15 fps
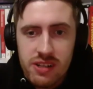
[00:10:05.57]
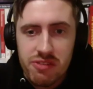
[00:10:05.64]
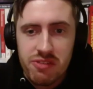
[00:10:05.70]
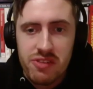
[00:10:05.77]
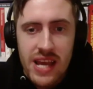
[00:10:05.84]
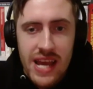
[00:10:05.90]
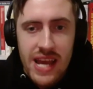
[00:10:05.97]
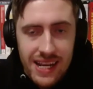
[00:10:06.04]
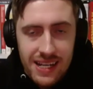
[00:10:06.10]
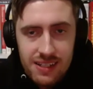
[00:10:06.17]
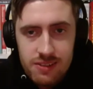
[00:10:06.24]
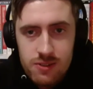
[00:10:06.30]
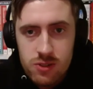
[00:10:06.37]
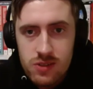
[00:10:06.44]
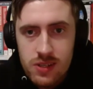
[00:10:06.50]

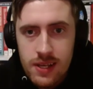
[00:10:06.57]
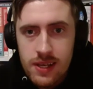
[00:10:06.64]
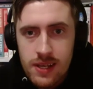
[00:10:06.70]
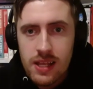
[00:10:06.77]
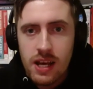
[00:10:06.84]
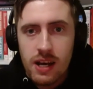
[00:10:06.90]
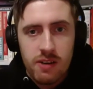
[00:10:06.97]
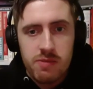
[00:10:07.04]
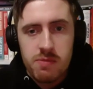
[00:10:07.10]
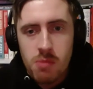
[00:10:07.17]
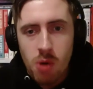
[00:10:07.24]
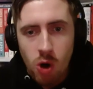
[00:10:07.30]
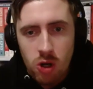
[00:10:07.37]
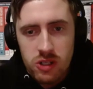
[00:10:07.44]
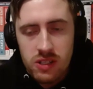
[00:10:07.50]
effects of
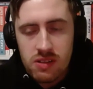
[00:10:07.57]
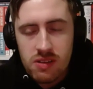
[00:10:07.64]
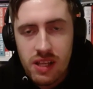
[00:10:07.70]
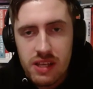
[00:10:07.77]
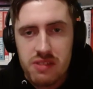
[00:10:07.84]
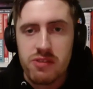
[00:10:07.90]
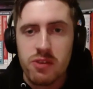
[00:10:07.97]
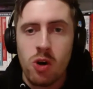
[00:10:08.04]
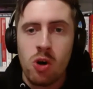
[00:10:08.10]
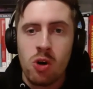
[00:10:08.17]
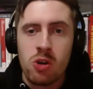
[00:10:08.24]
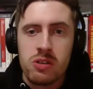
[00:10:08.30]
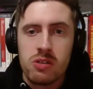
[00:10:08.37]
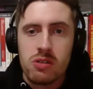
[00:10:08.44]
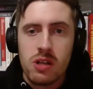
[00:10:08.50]
modern life
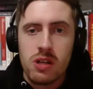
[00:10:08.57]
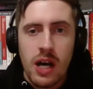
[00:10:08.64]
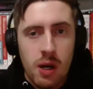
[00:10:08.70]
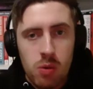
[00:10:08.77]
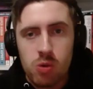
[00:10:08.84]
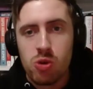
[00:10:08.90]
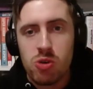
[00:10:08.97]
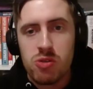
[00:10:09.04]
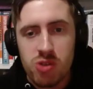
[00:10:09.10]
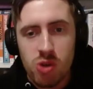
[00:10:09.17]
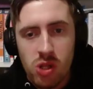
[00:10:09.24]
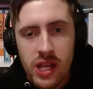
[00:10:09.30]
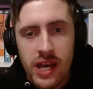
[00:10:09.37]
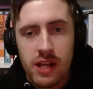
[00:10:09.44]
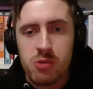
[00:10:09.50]
on our overall
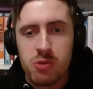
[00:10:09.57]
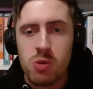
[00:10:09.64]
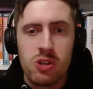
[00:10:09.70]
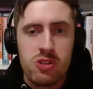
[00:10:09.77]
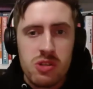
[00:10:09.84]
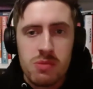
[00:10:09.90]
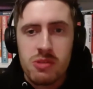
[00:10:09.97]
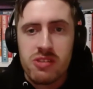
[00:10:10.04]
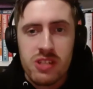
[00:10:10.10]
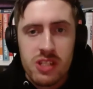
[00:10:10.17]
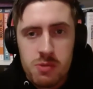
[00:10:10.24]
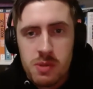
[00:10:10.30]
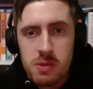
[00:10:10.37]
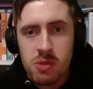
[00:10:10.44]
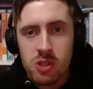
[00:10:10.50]
health? What are some of the things
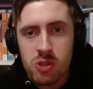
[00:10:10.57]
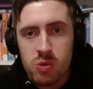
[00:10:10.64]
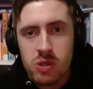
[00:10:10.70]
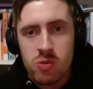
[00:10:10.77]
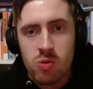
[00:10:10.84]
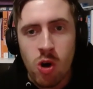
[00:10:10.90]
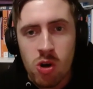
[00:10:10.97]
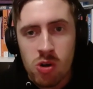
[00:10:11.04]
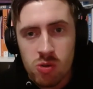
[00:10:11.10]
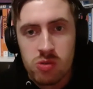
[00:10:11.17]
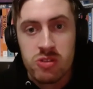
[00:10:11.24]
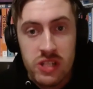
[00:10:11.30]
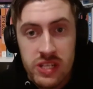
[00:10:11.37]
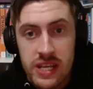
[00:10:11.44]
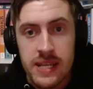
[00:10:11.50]
people are doing wrong
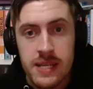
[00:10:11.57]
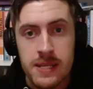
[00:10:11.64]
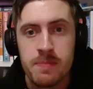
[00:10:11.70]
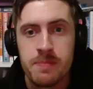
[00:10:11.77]
today?